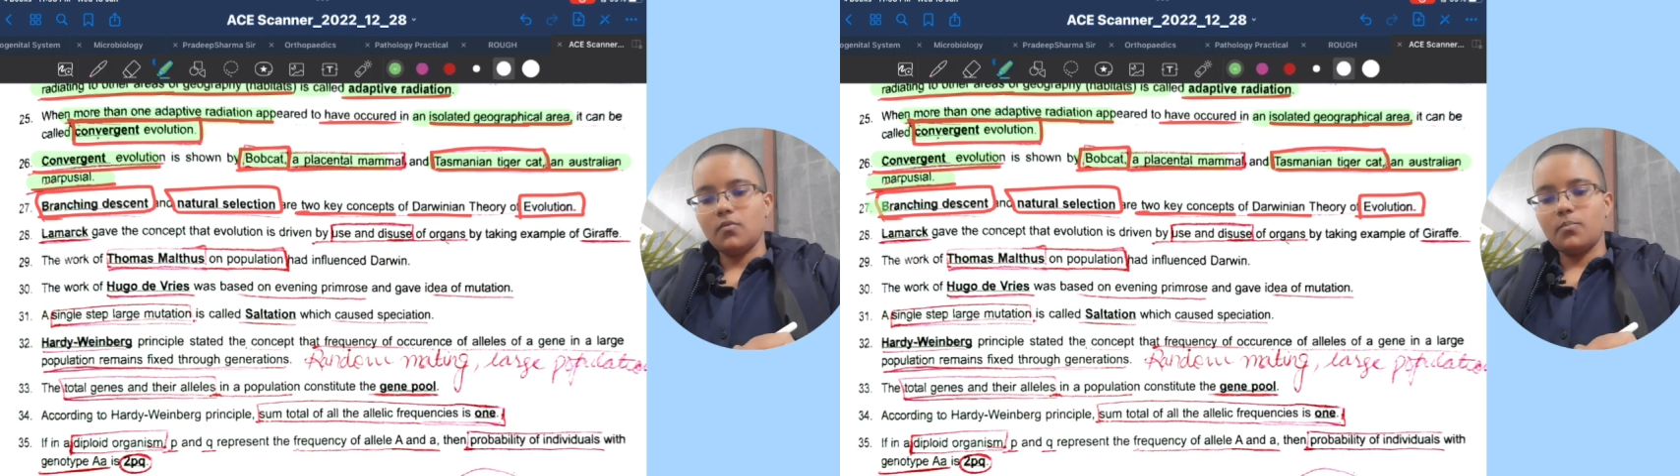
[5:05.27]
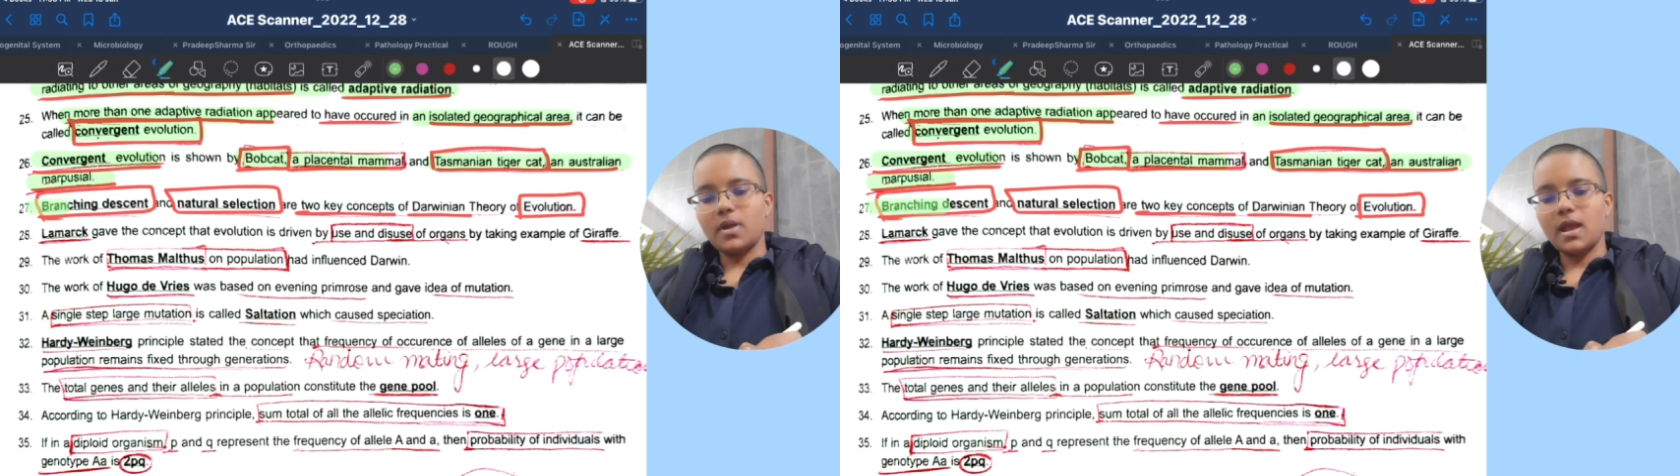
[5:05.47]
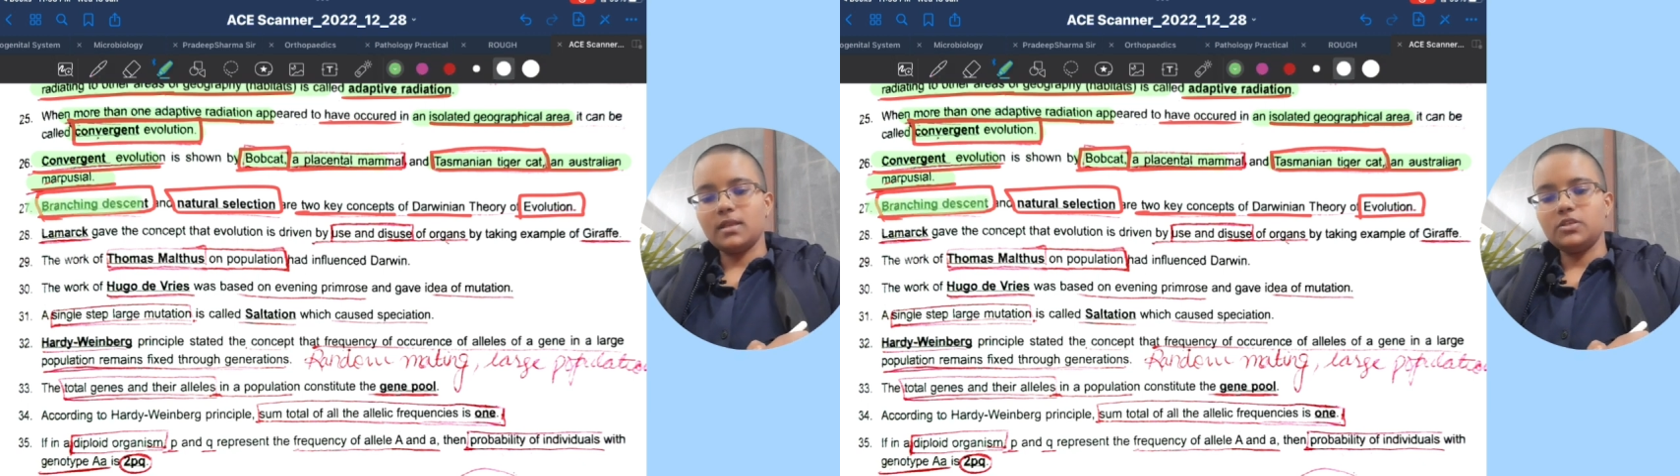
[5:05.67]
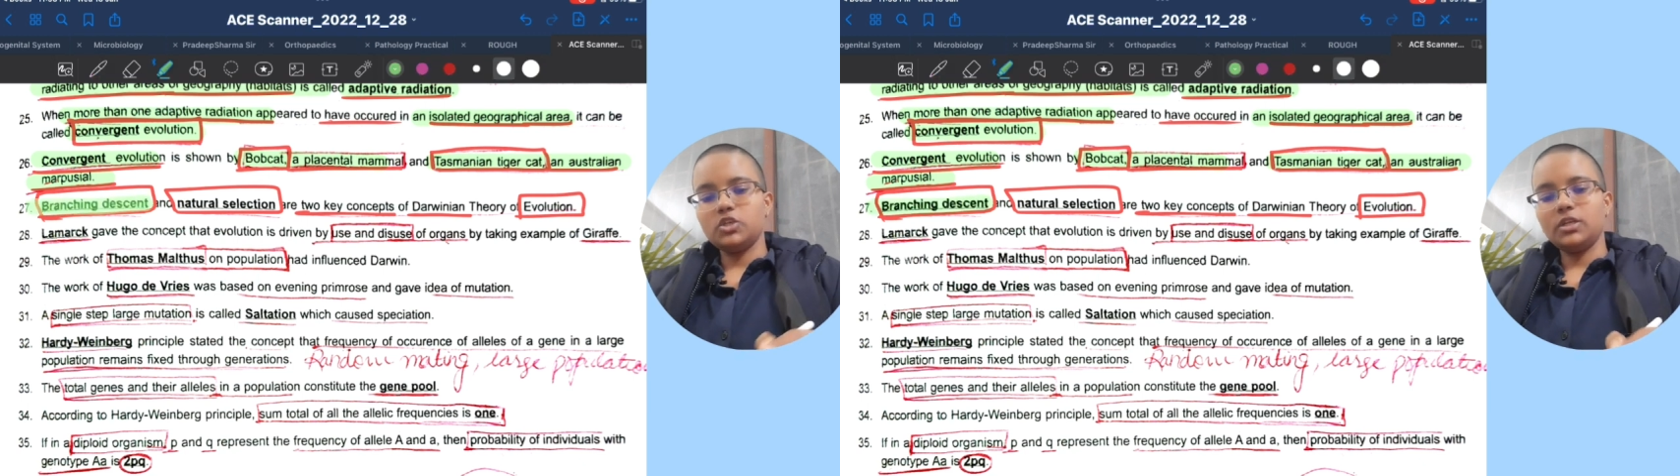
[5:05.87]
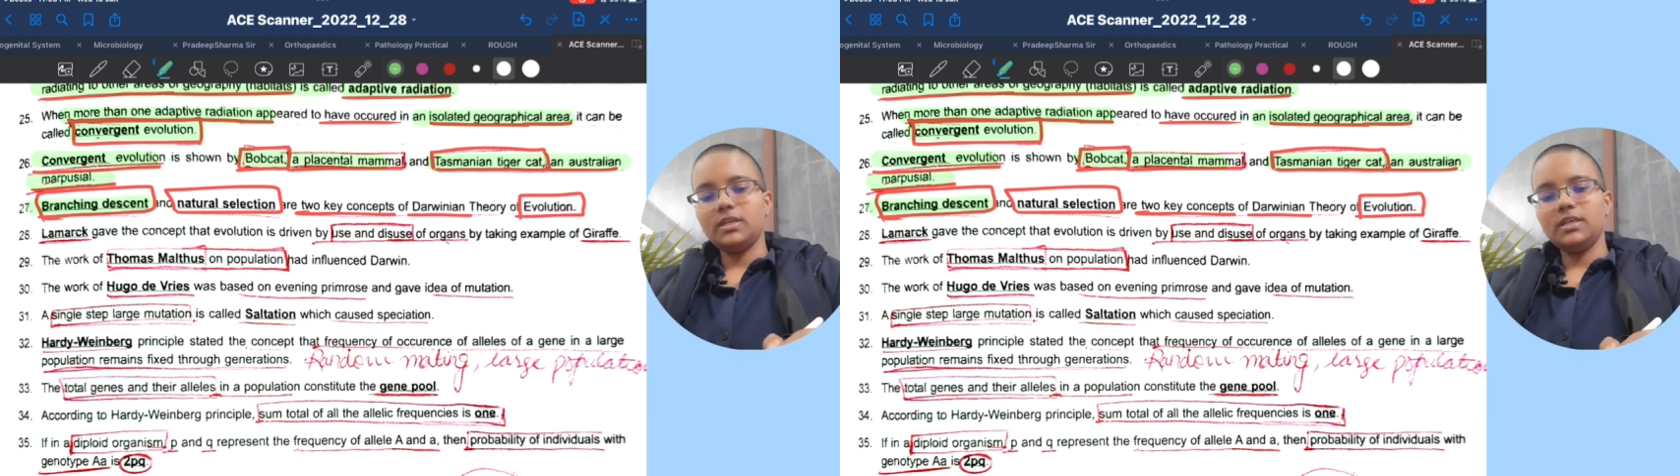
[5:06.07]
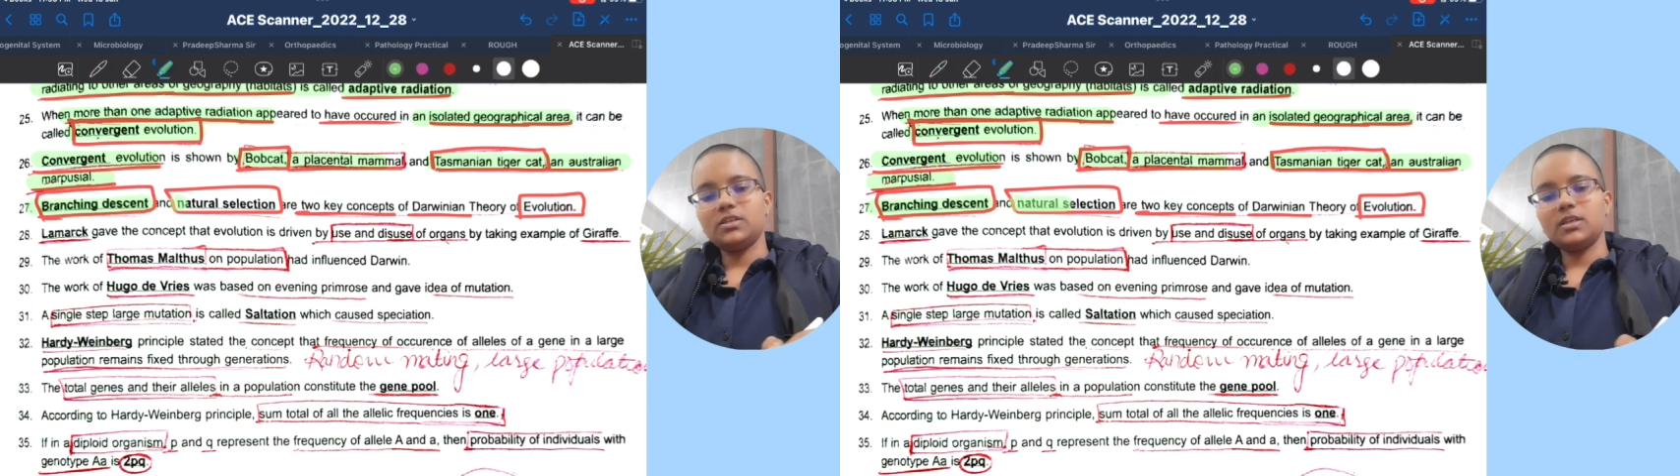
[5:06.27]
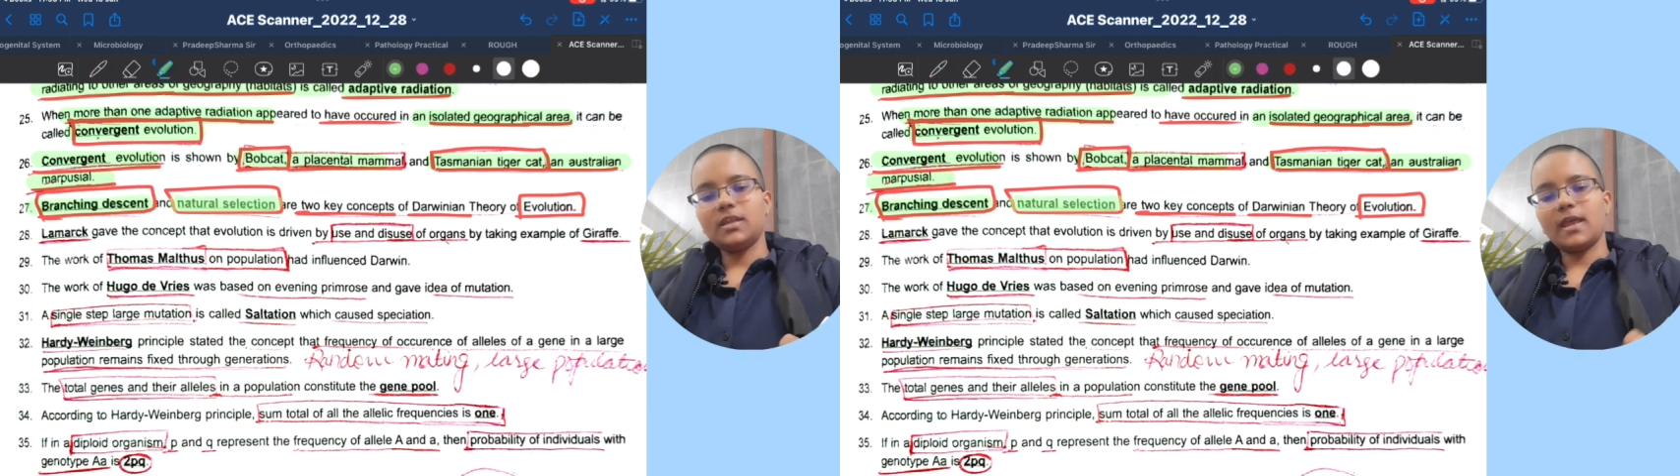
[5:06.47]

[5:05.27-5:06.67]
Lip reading: Branching descent